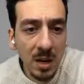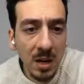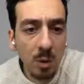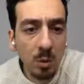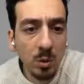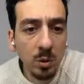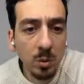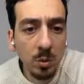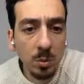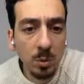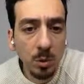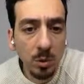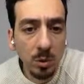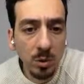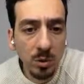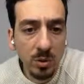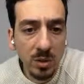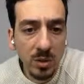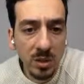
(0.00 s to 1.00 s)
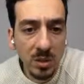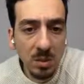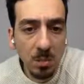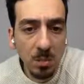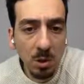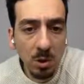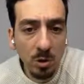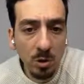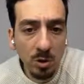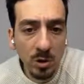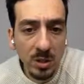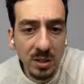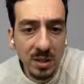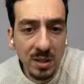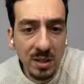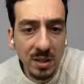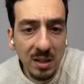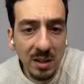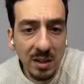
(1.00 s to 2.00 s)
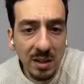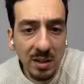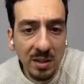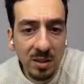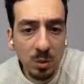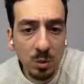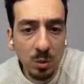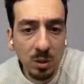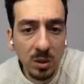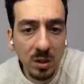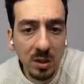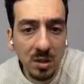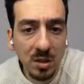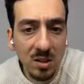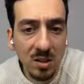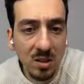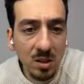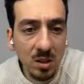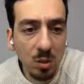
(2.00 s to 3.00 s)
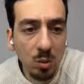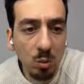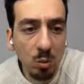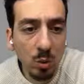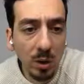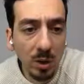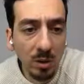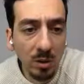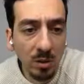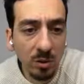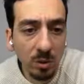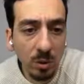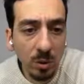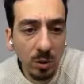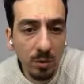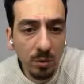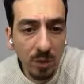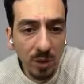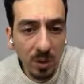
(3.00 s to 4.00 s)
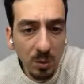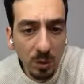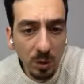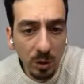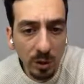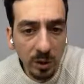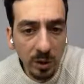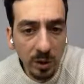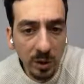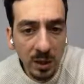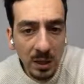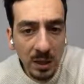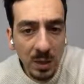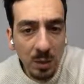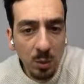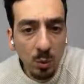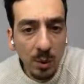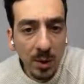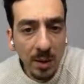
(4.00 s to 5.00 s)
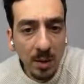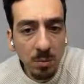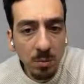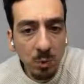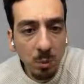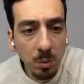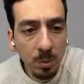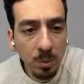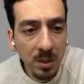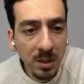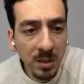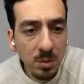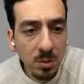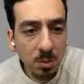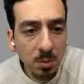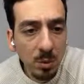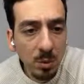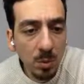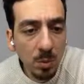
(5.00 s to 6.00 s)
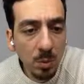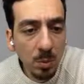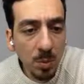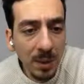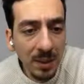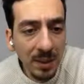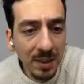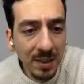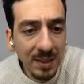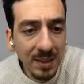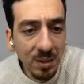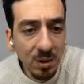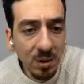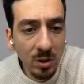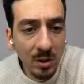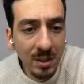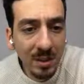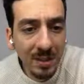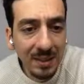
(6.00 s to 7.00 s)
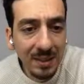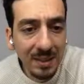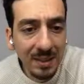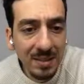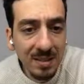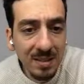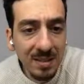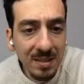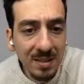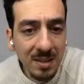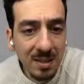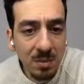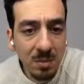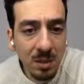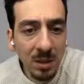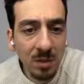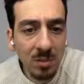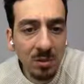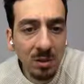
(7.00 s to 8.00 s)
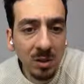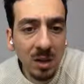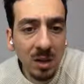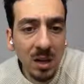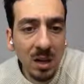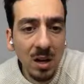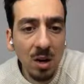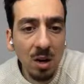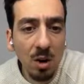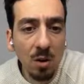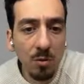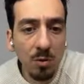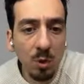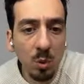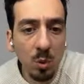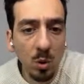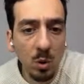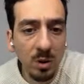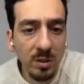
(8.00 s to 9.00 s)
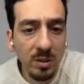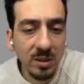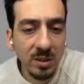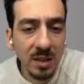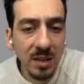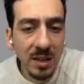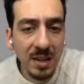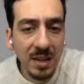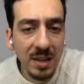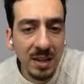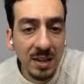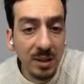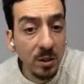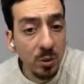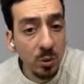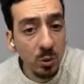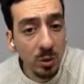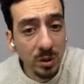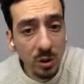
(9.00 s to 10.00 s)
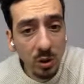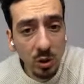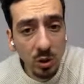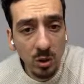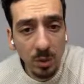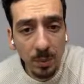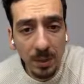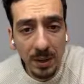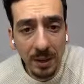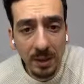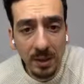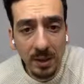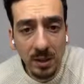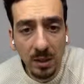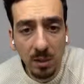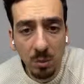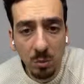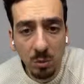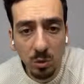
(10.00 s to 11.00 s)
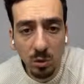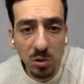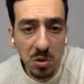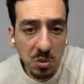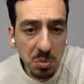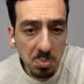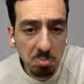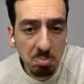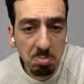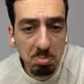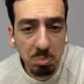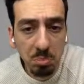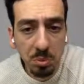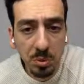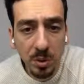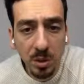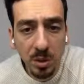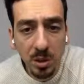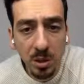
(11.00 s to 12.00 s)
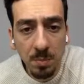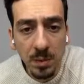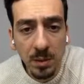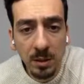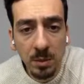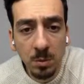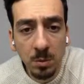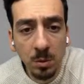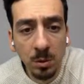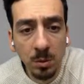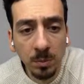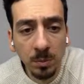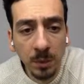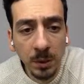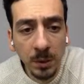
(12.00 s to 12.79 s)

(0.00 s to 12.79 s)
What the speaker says: with cryptocurrencies and blockchains in line with the existing regulatory framework. We aim to place crypto banking on at least the same level of quality as traditional banking, which is pretty commendable.